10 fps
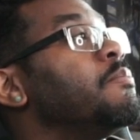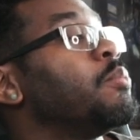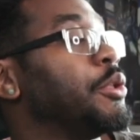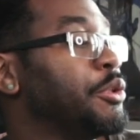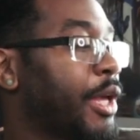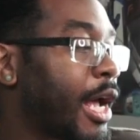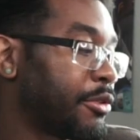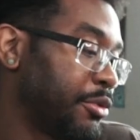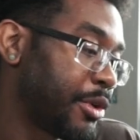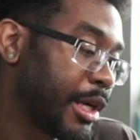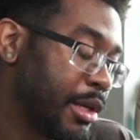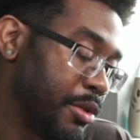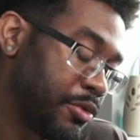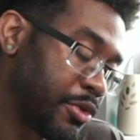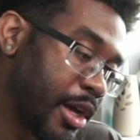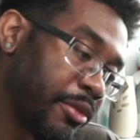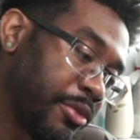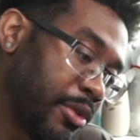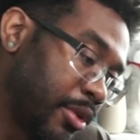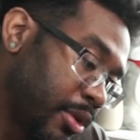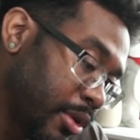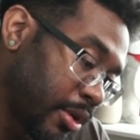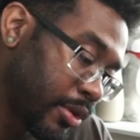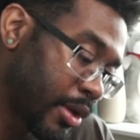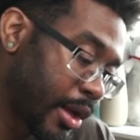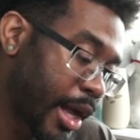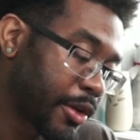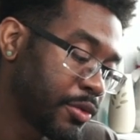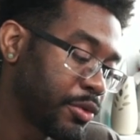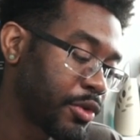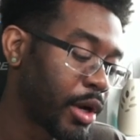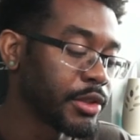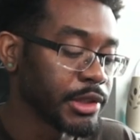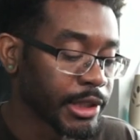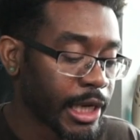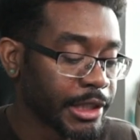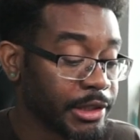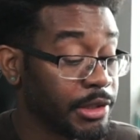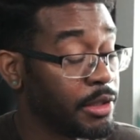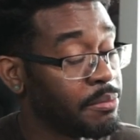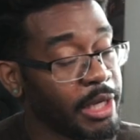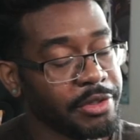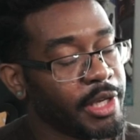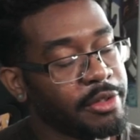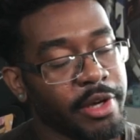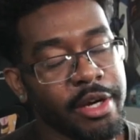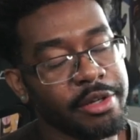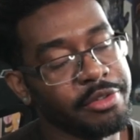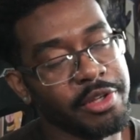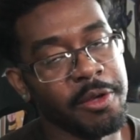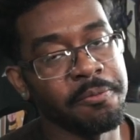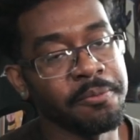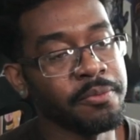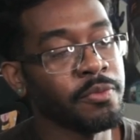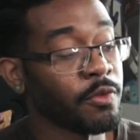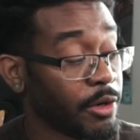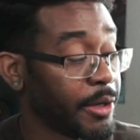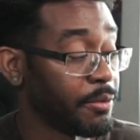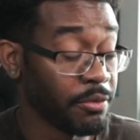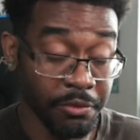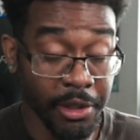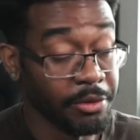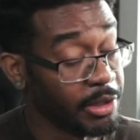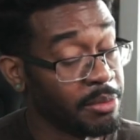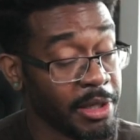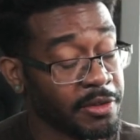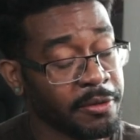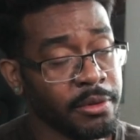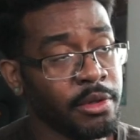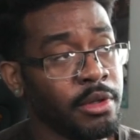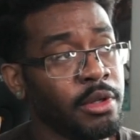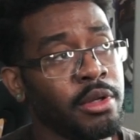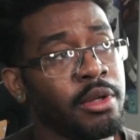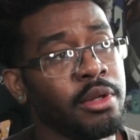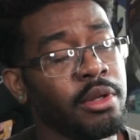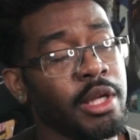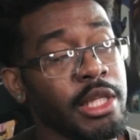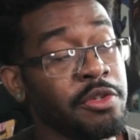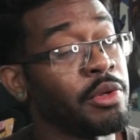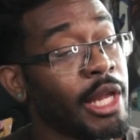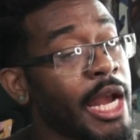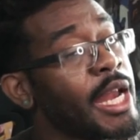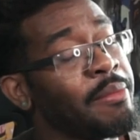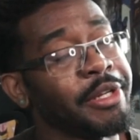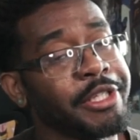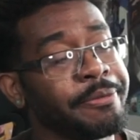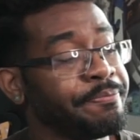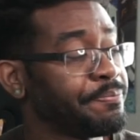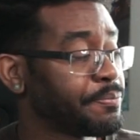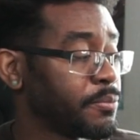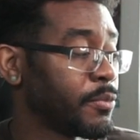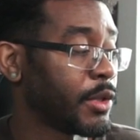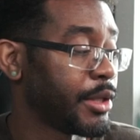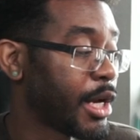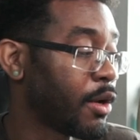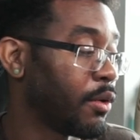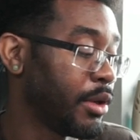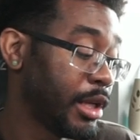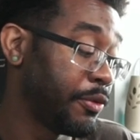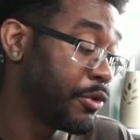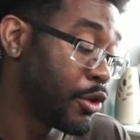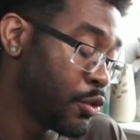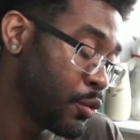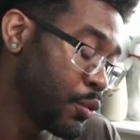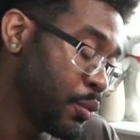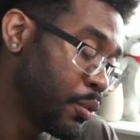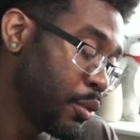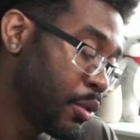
use Axel, right, in Strive. Axel's crouching slash is an amazing anti-air in this game, right? Really, really amazing. It leads to a lot of damage. Now, if you